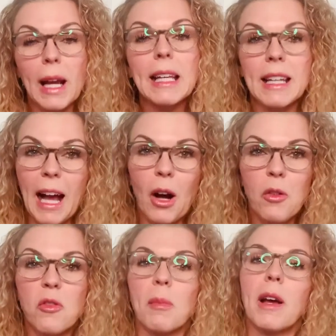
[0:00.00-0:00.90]
now
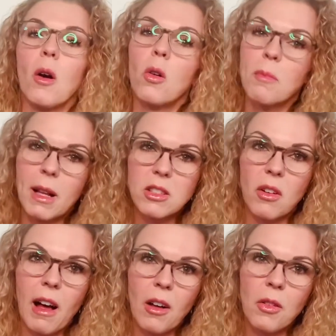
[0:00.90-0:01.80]
for my own mental
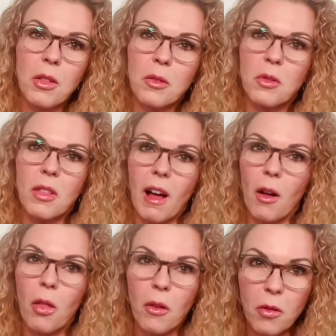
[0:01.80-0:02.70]
health and for the
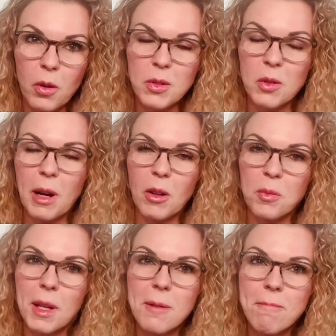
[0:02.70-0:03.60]
health of those around
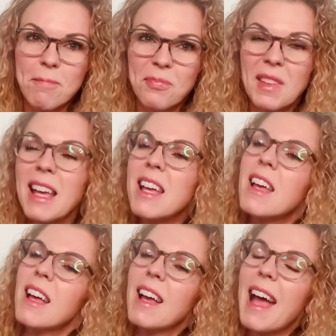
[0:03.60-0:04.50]
me.
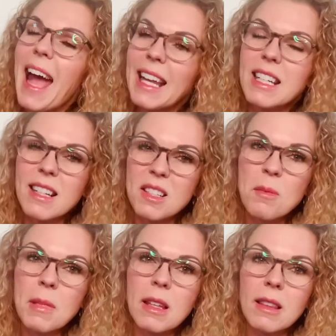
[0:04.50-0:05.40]
And it doesn't
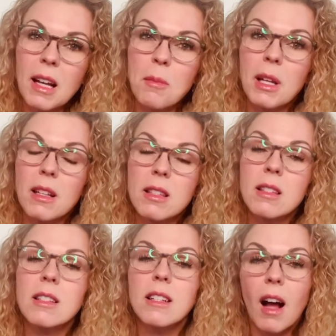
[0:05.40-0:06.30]
mean that I'm going to
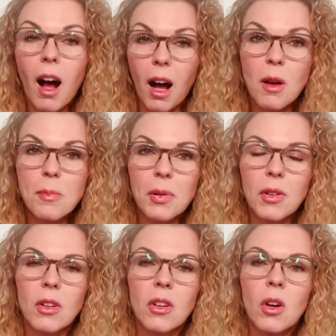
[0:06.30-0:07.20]
stop
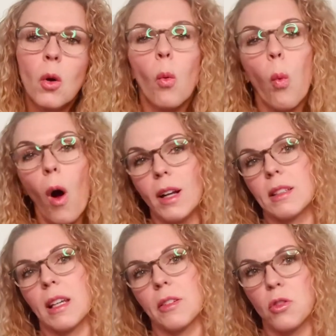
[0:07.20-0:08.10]

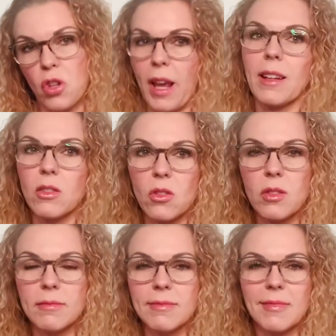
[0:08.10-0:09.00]
wanting change.
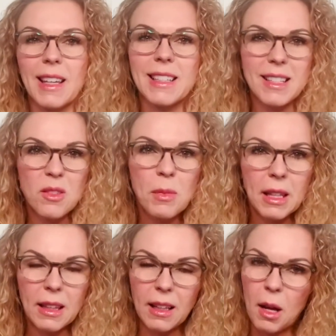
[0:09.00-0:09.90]
It doesn't
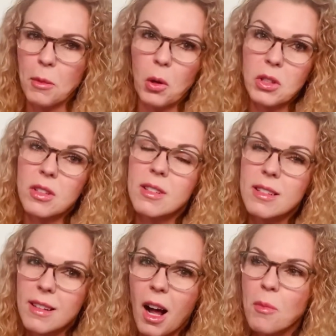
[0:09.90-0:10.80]
mean that I'm going to
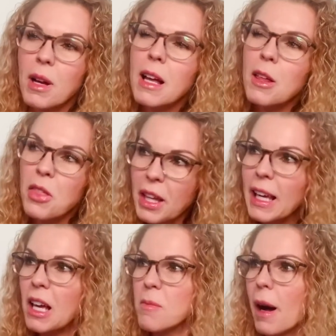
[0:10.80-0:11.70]
stop
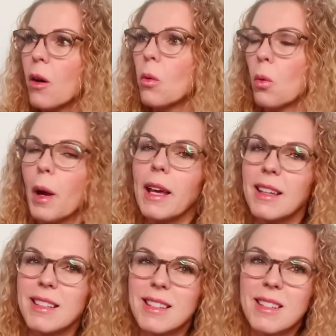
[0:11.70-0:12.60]
thinking about
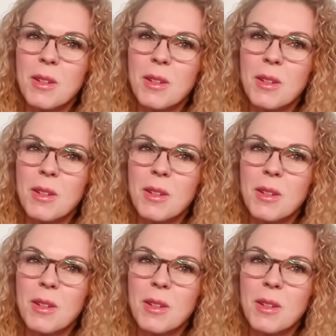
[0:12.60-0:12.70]
ways